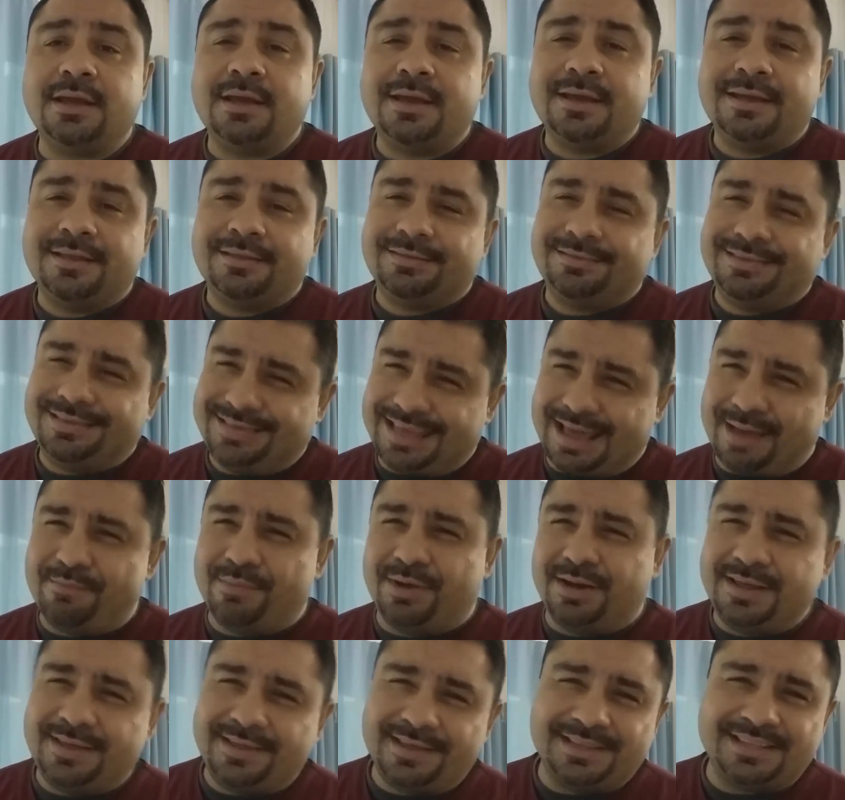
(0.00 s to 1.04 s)
And
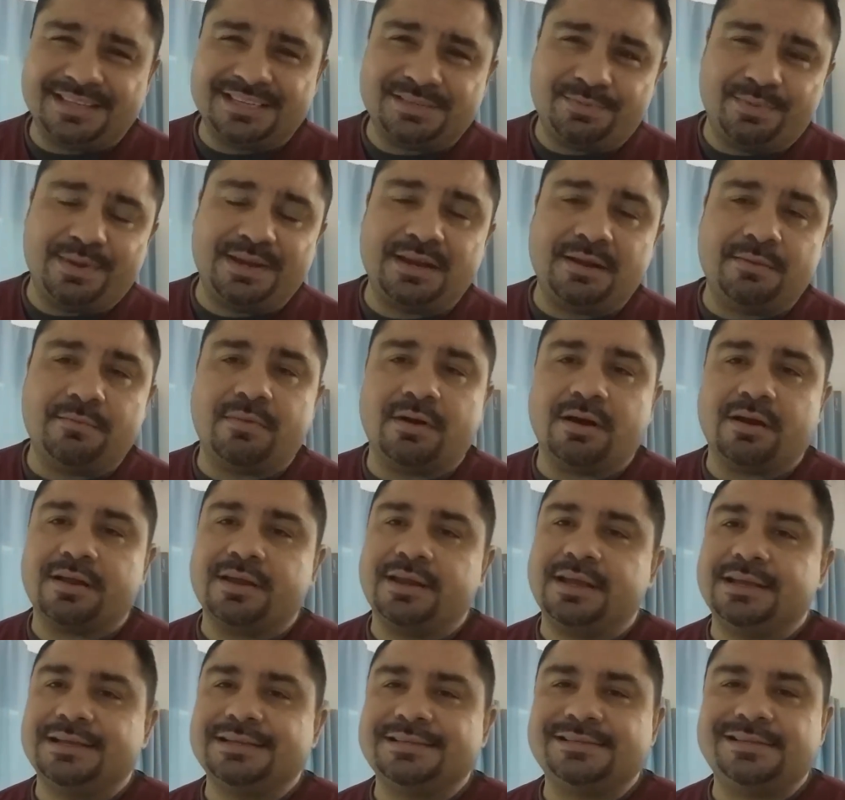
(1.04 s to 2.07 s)
that money that they spend on
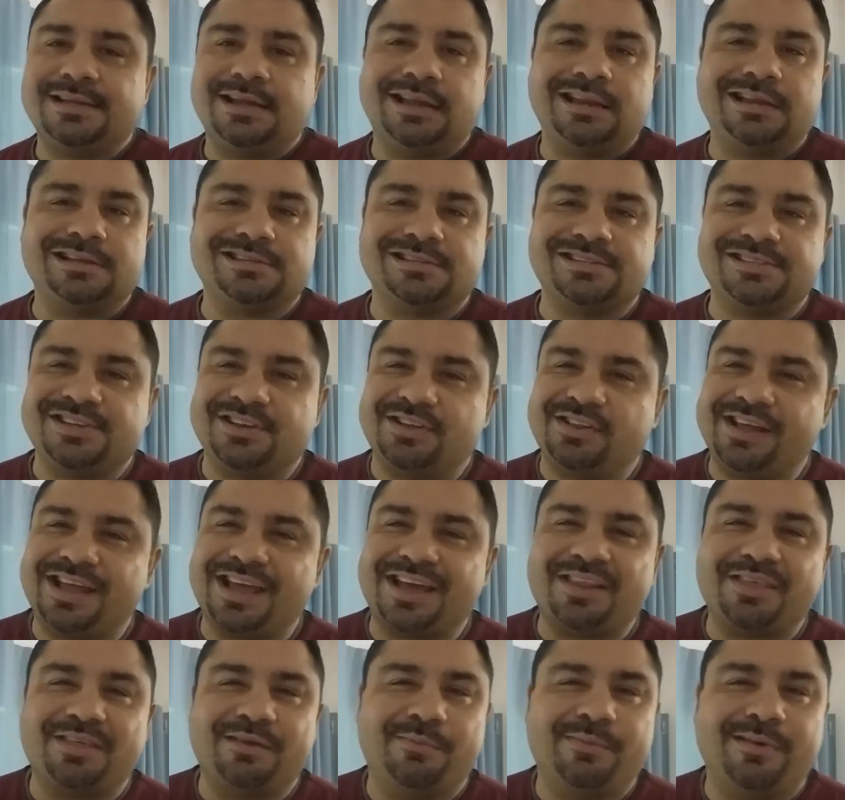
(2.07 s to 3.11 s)
marketing, it's not
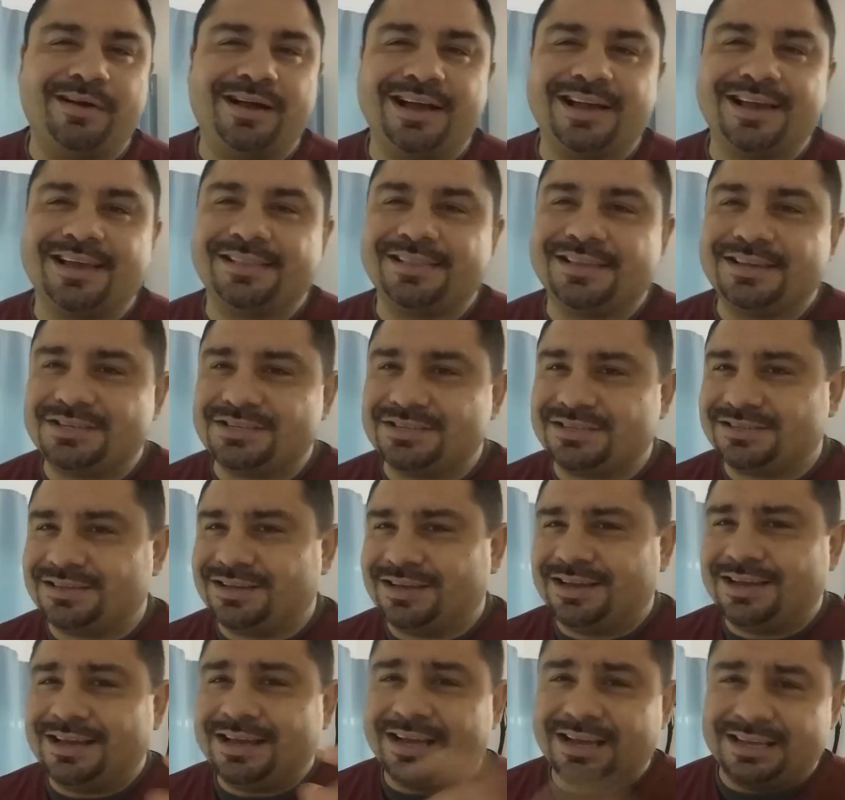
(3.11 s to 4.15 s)
necessarily out of their pocket. They
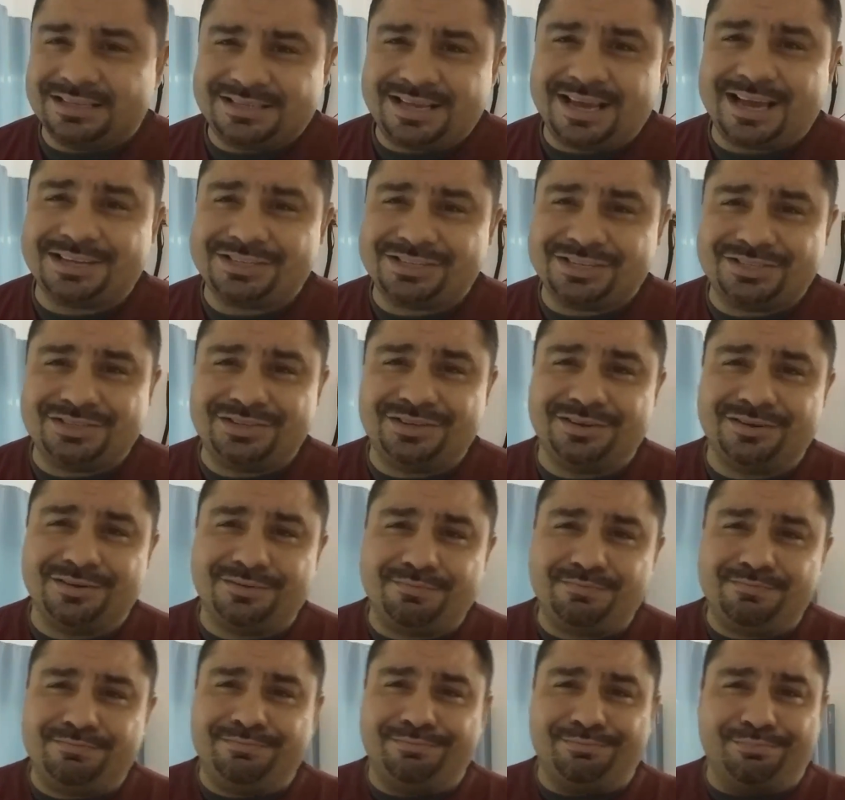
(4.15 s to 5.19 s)
just attach it
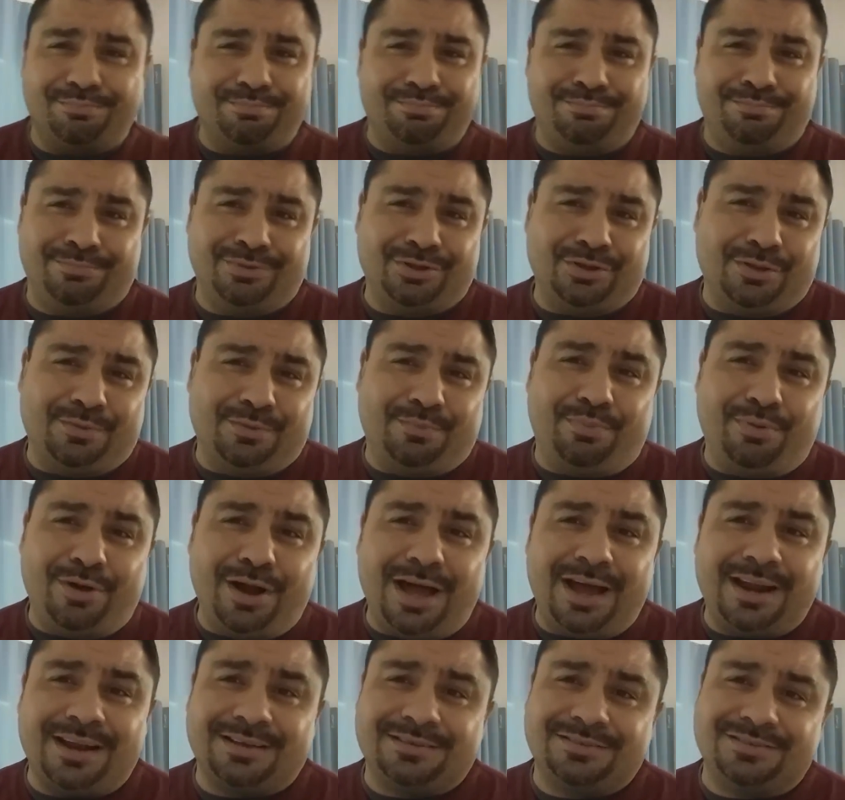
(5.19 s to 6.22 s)
to
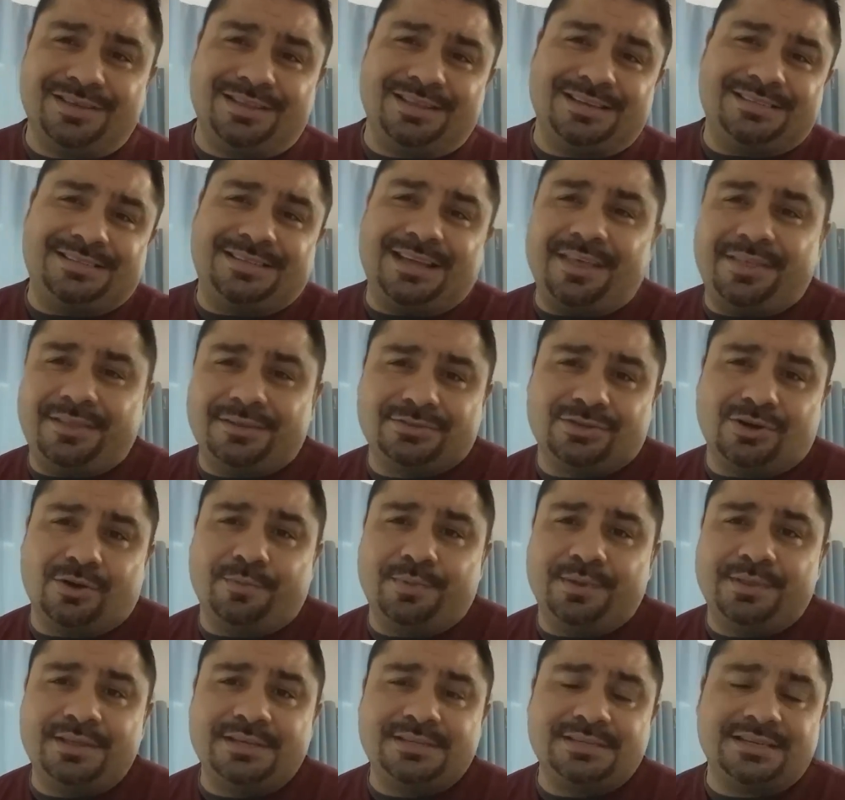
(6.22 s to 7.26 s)
the product, to the
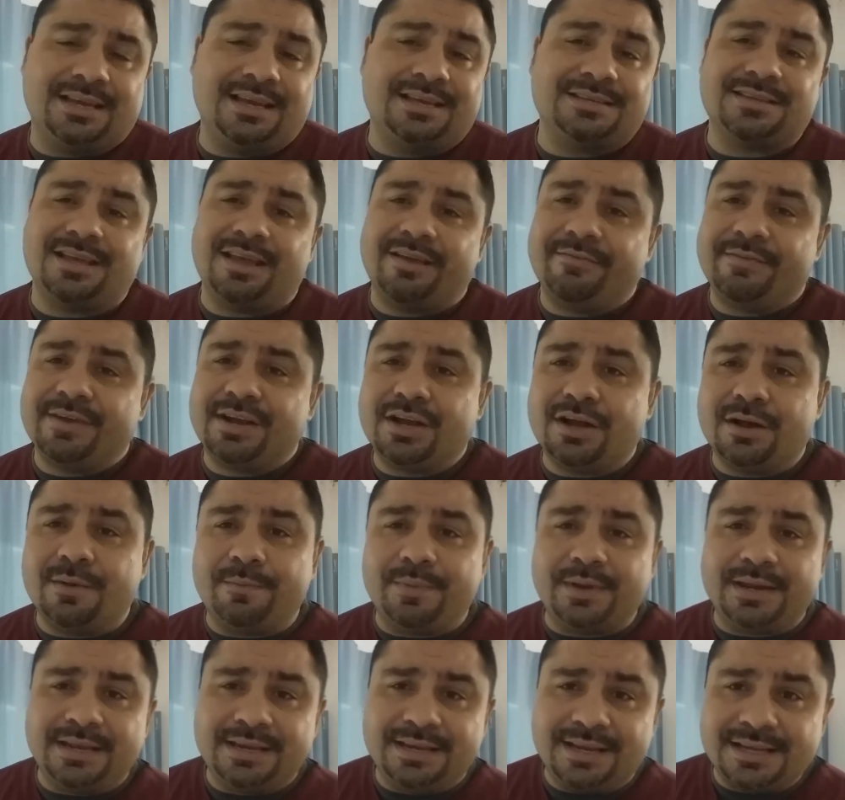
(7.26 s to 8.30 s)
stethoscope. In this case,
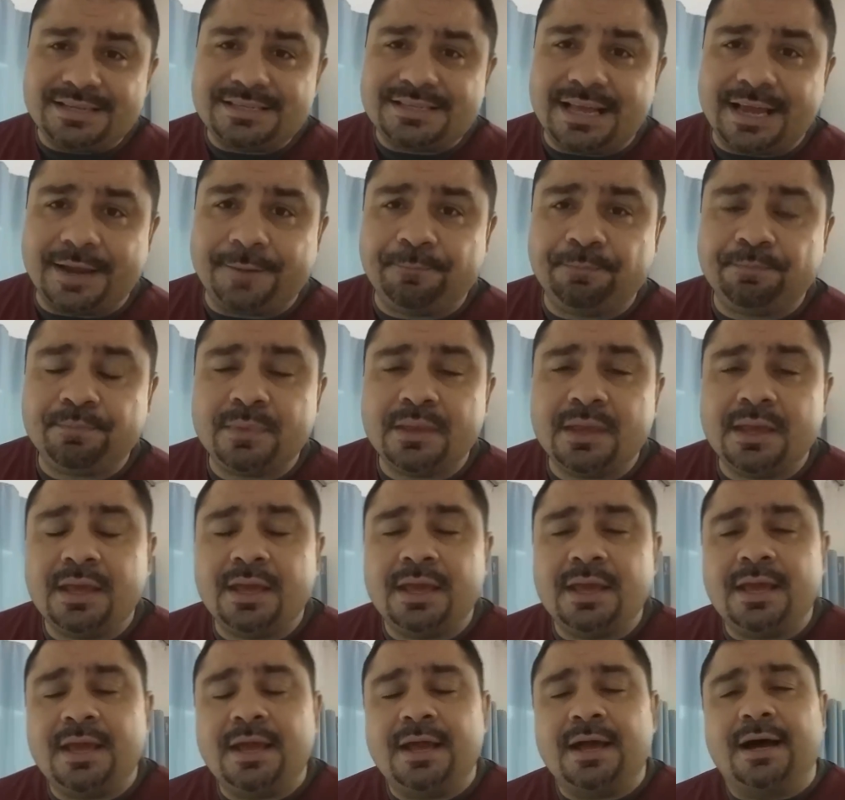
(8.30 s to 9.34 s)
every company does that.
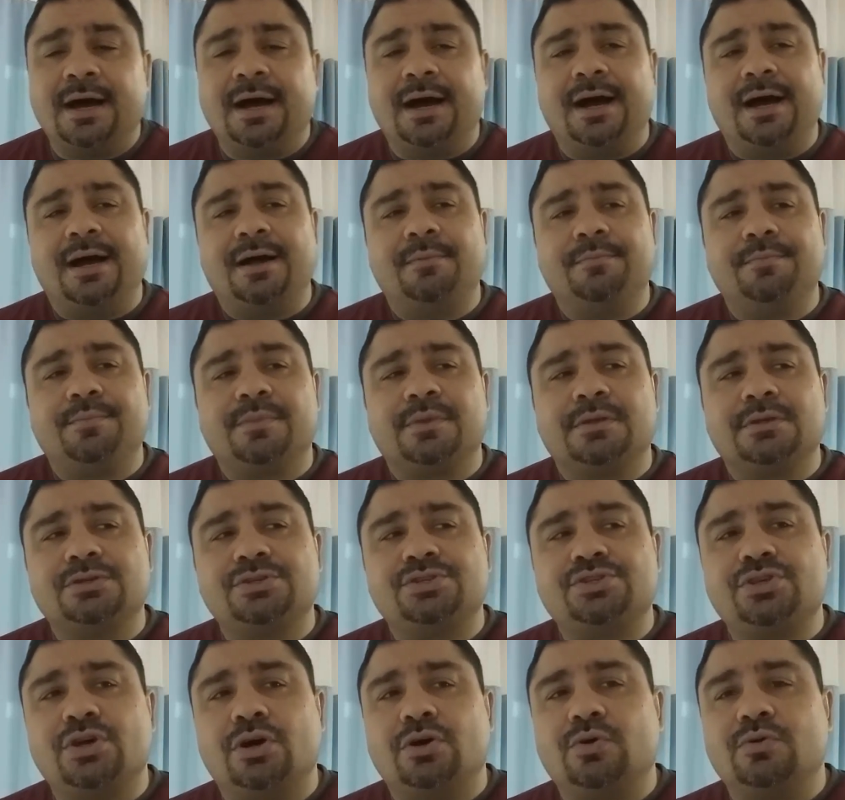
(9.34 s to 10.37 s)

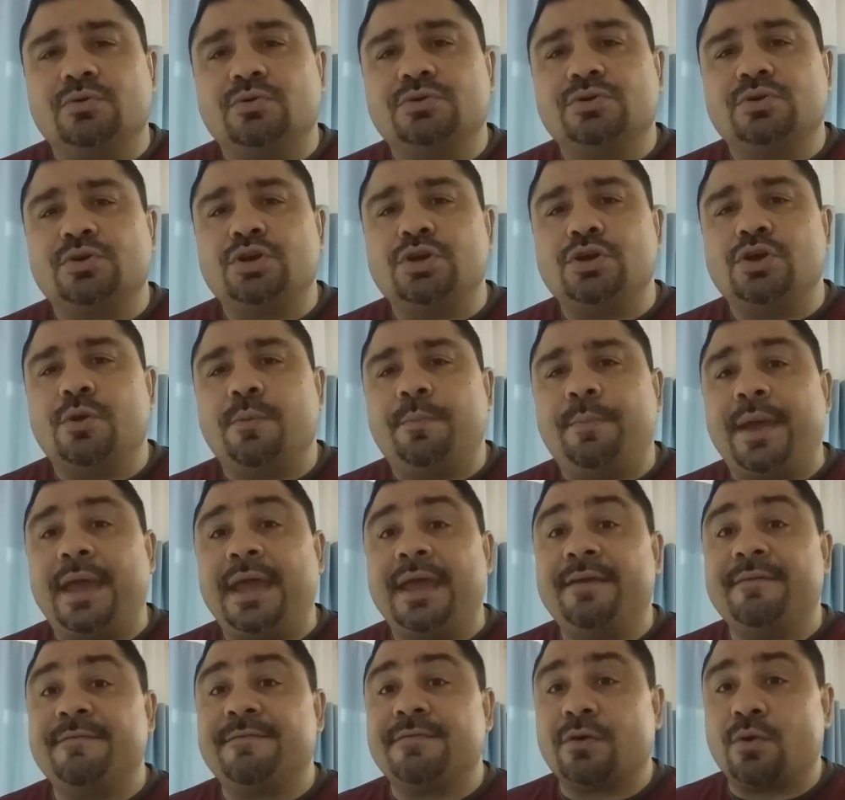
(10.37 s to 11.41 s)
So
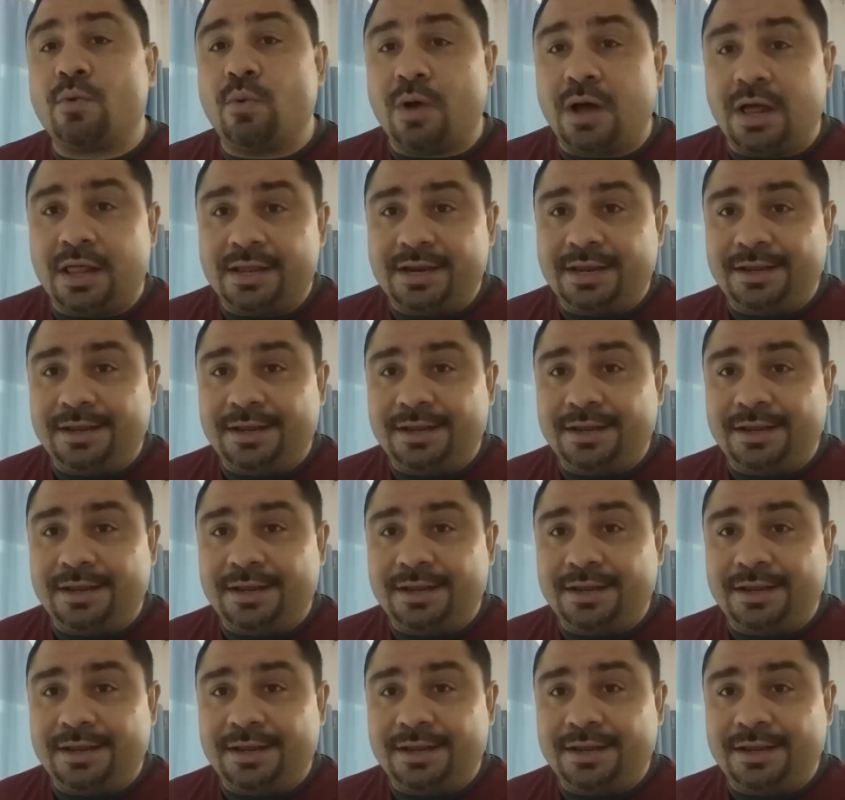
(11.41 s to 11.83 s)
you're paying for